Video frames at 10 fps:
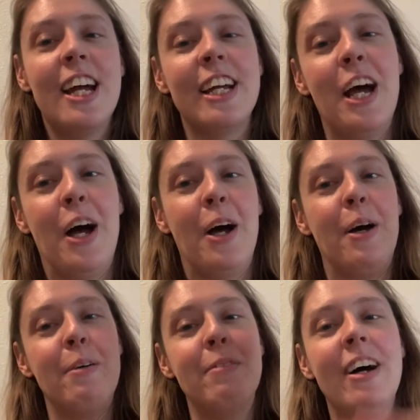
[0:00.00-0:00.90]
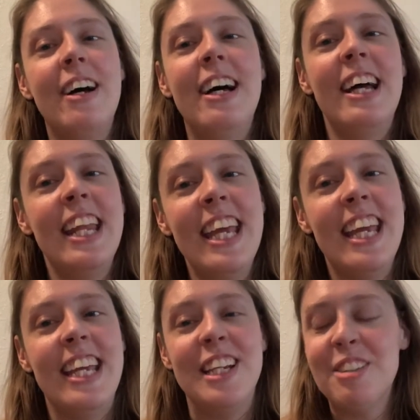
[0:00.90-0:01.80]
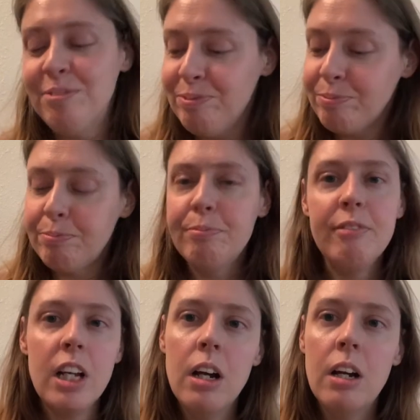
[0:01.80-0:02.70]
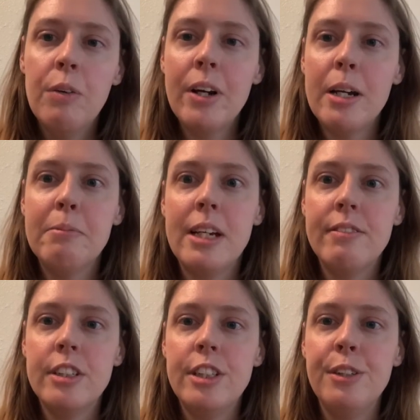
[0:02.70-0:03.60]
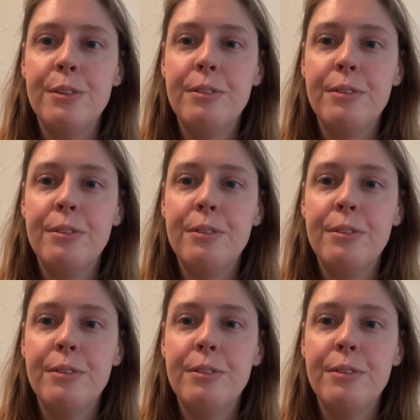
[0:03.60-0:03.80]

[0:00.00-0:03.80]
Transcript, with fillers: Come on in. What comes after two?